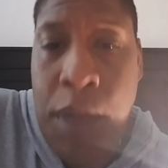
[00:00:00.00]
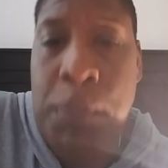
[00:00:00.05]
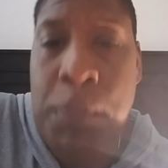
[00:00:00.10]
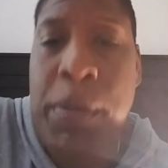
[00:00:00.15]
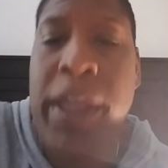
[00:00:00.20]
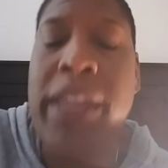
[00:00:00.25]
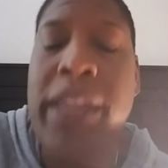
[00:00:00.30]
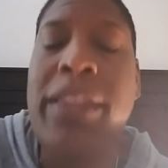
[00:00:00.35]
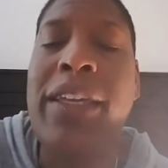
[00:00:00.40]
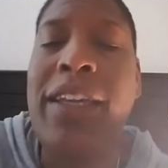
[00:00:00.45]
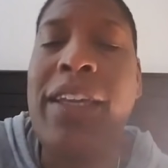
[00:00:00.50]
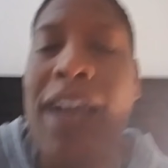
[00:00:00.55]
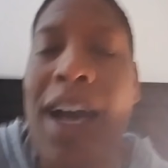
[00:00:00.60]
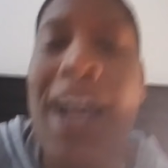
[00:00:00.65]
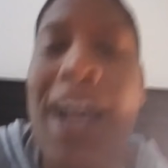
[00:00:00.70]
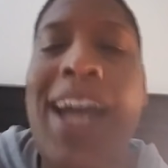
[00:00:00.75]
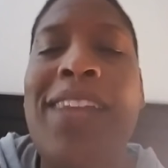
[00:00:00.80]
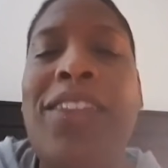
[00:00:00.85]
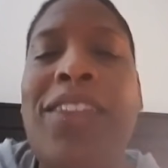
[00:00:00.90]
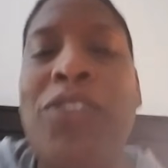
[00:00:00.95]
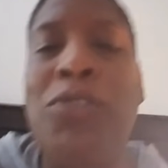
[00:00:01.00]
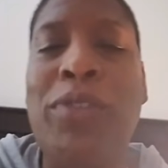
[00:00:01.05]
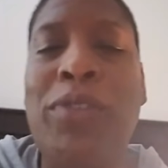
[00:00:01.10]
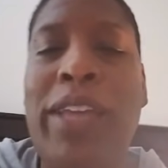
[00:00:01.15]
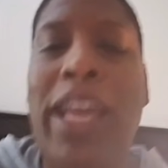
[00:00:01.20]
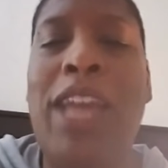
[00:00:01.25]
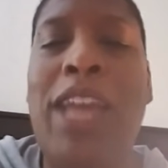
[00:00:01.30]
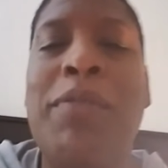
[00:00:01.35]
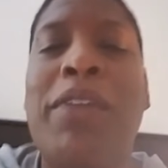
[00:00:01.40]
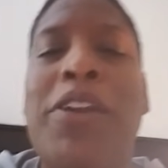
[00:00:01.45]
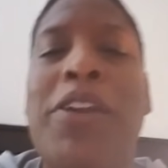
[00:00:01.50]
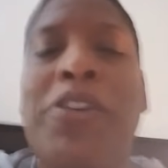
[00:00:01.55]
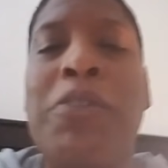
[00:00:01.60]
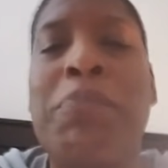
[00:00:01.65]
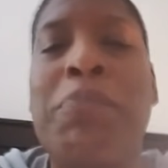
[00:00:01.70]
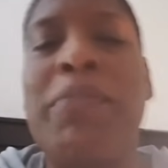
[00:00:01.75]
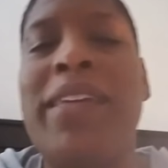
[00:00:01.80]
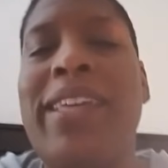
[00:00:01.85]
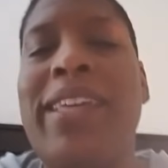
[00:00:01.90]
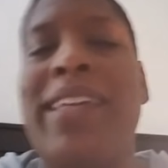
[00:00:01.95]
Be the God that you came here to
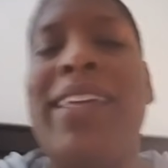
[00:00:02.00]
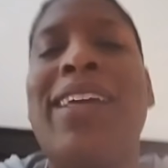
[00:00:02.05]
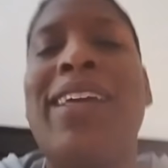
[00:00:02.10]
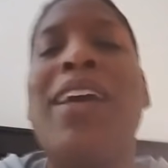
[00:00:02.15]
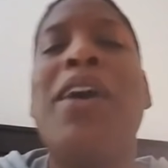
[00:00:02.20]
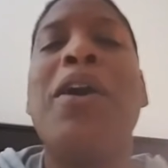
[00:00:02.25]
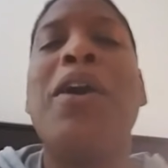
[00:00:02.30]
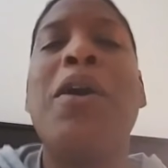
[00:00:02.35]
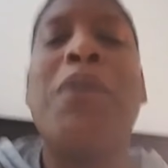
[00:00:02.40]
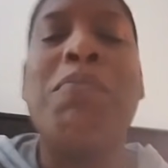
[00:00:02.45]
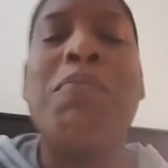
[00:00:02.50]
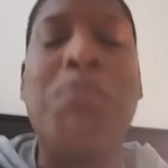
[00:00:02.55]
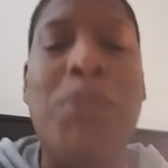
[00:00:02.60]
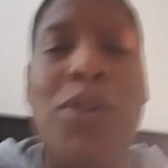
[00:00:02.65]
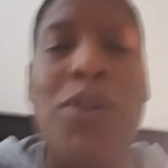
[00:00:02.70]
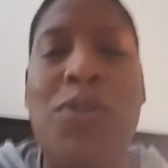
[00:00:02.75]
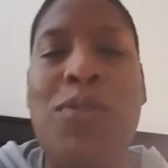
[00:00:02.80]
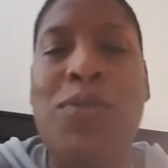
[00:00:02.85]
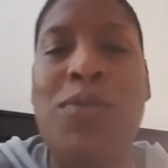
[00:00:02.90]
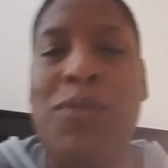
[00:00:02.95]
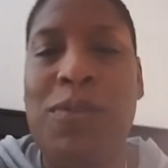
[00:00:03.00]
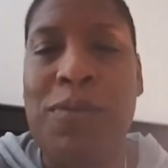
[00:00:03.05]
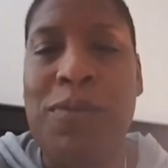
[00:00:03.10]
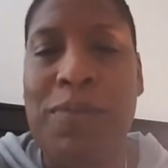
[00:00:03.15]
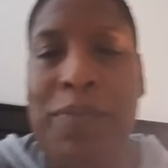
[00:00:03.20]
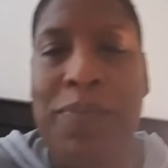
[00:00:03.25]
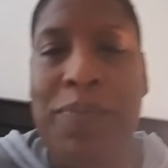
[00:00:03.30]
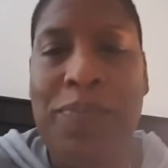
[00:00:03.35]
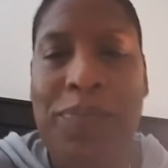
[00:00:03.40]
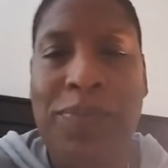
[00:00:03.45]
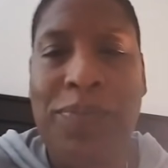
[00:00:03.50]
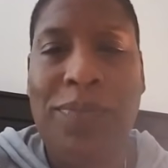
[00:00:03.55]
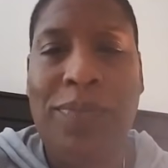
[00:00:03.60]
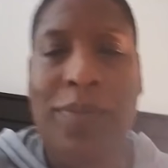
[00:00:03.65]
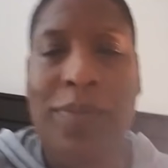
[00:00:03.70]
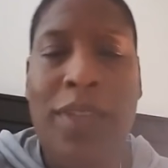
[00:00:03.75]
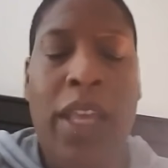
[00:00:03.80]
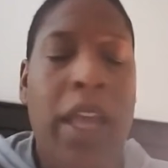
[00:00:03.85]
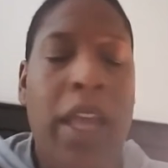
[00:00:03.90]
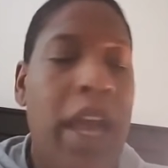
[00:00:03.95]
be. Boom.
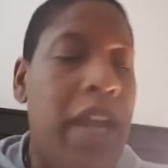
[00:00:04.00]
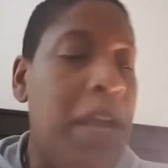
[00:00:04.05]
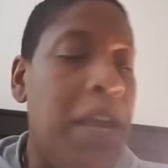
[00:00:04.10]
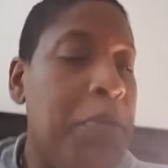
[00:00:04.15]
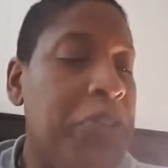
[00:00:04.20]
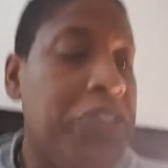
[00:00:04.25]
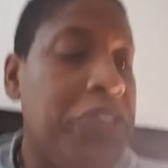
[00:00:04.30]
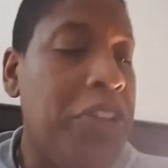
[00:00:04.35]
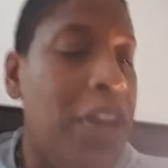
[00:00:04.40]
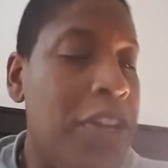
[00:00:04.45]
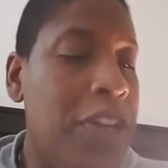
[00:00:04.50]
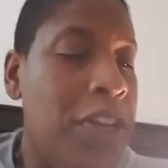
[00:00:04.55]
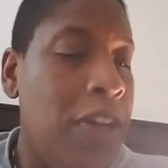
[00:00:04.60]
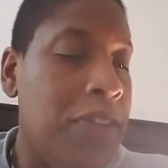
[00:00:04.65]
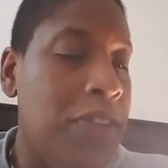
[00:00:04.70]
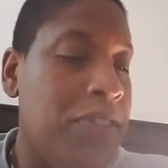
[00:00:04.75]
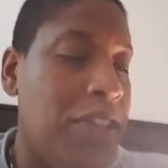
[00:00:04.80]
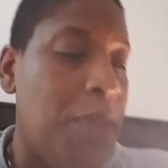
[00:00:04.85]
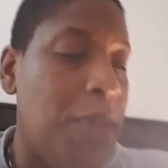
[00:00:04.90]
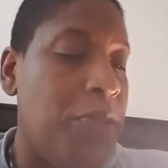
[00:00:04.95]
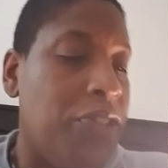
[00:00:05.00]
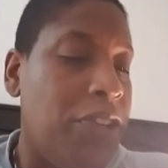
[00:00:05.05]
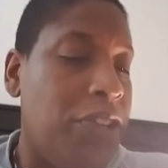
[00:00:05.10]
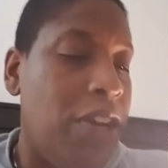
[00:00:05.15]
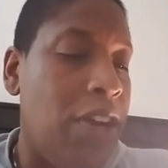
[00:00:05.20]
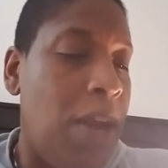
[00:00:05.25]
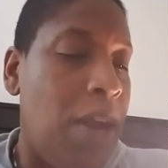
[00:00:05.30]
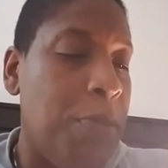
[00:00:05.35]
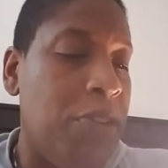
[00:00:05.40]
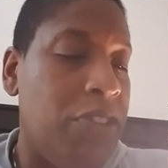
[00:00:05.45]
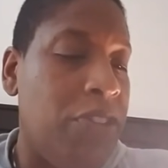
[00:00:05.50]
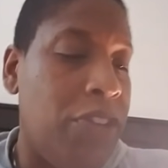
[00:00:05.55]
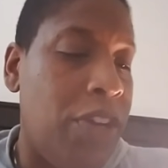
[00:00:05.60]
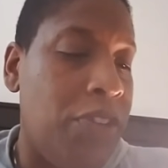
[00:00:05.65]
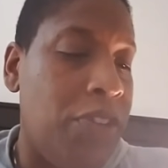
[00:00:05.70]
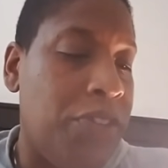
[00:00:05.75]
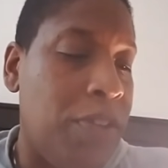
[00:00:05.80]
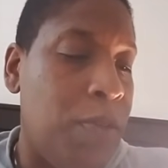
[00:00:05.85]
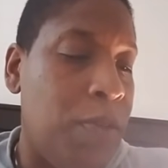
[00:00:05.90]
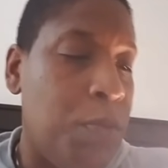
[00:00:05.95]
And I'm gonna share
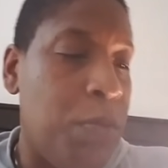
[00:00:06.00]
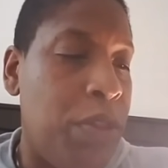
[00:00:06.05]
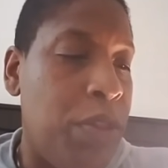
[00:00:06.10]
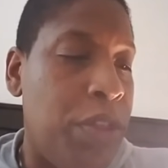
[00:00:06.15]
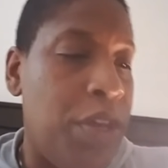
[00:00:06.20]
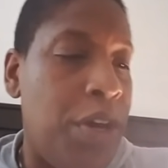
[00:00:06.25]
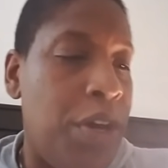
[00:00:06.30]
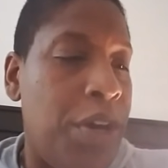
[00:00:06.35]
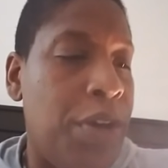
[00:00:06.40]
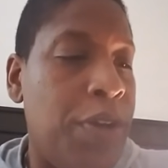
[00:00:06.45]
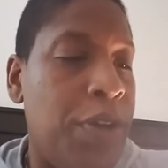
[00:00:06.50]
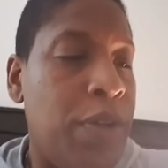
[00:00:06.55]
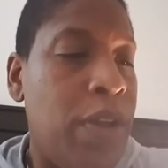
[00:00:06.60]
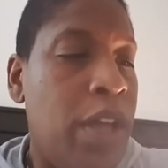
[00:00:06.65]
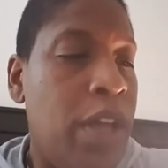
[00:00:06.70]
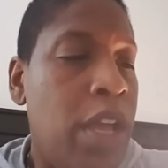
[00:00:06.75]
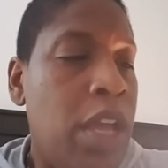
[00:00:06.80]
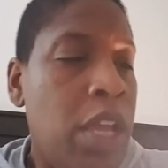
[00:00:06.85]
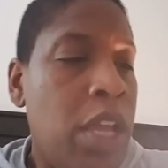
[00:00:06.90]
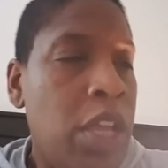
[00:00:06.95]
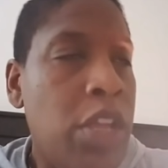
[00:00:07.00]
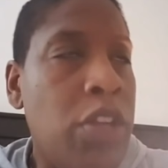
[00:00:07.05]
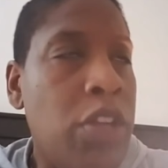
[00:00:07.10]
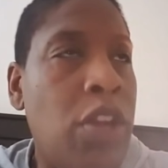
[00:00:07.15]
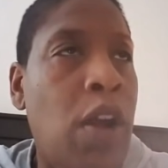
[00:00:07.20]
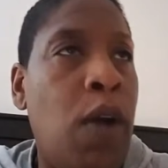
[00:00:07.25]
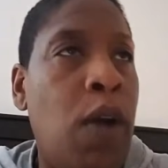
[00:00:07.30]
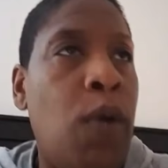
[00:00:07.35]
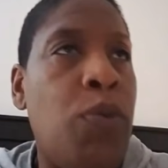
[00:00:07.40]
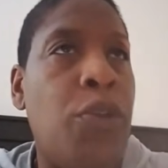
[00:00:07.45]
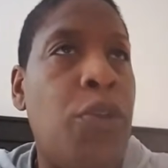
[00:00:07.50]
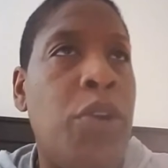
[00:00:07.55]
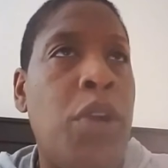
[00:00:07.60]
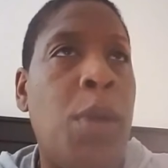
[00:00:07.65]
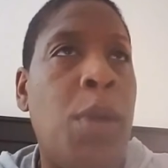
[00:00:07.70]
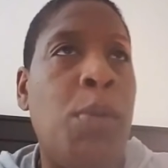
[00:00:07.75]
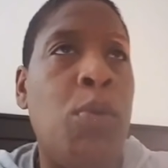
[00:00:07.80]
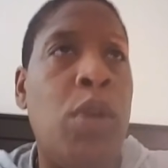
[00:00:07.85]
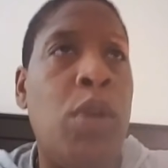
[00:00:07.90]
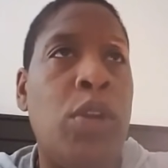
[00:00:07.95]
something with y'all. You know, their
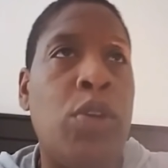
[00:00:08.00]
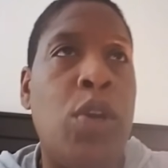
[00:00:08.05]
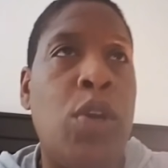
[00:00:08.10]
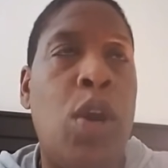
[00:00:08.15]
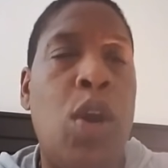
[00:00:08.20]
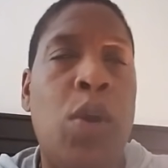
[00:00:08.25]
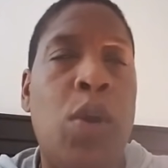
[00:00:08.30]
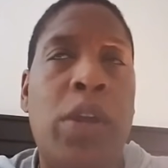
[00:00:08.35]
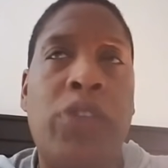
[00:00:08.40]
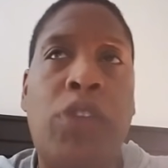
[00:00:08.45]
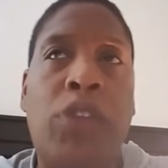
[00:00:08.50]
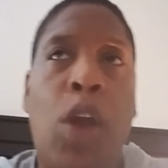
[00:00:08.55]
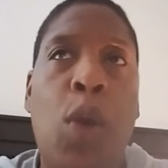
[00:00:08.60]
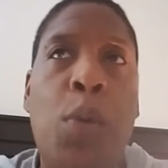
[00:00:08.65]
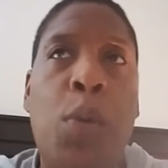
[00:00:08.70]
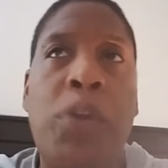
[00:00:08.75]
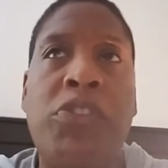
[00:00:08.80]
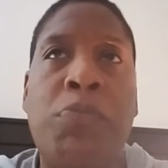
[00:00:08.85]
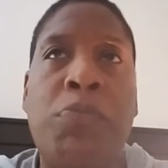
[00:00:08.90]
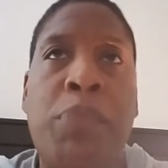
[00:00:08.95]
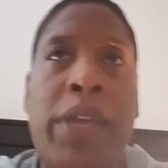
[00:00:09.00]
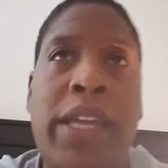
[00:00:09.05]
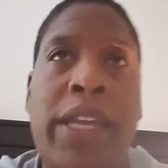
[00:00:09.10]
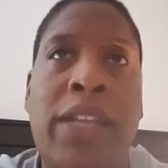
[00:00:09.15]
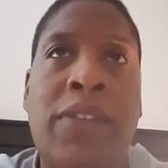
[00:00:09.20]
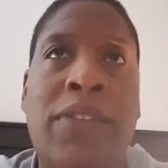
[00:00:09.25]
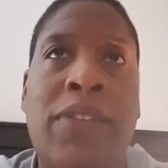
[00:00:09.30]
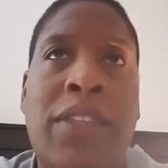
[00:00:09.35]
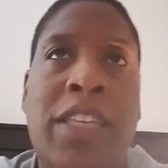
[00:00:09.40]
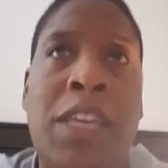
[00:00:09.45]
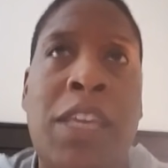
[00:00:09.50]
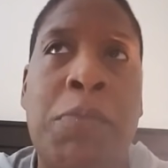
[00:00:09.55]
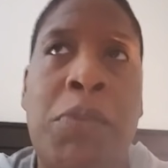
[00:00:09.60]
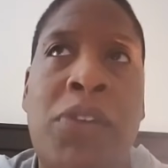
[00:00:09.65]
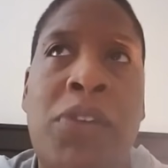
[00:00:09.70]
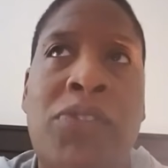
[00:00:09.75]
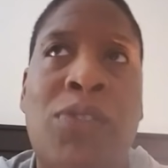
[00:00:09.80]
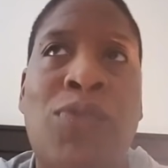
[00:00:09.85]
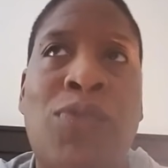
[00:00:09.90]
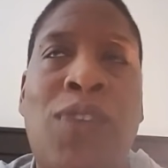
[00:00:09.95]
number one goal has always been to keep
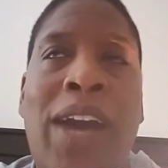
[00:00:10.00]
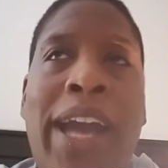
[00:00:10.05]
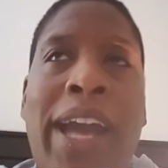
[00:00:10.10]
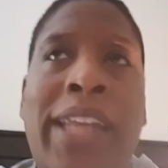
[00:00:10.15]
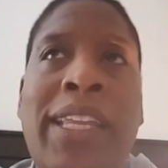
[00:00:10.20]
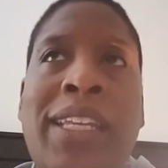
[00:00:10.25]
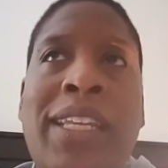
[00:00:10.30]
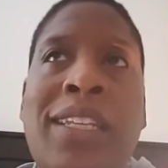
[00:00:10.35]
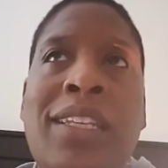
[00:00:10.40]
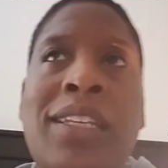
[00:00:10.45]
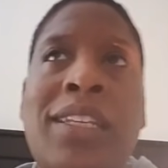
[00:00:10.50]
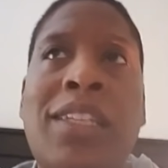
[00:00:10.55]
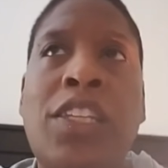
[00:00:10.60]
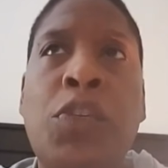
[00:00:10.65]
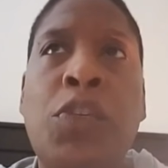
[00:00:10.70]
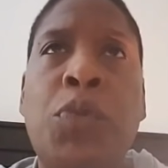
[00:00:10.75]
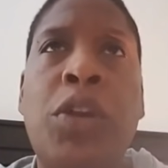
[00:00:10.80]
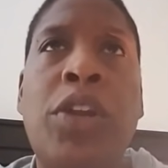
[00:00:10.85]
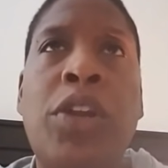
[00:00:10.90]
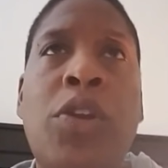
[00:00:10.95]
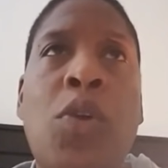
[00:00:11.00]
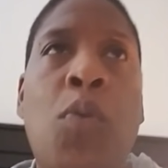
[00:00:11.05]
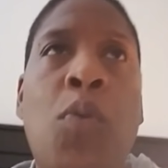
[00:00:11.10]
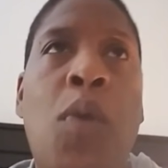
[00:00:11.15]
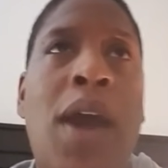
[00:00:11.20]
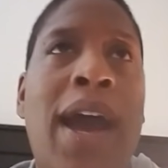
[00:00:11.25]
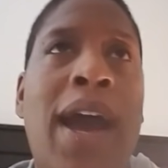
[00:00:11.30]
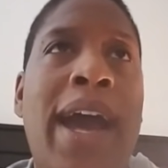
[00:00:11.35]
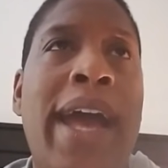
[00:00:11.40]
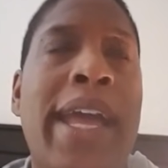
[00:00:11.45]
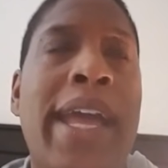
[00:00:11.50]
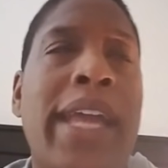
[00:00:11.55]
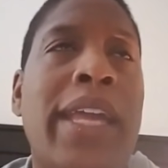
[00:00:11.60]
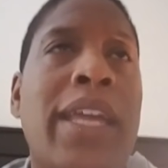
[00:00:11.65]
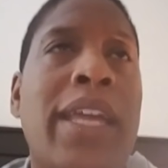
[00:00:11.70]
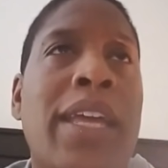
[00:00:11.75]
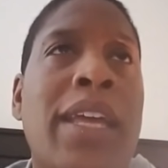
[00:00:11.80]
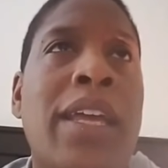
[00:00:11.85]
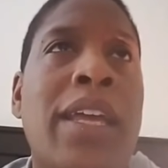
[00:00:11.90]
us divided. You wanna know why?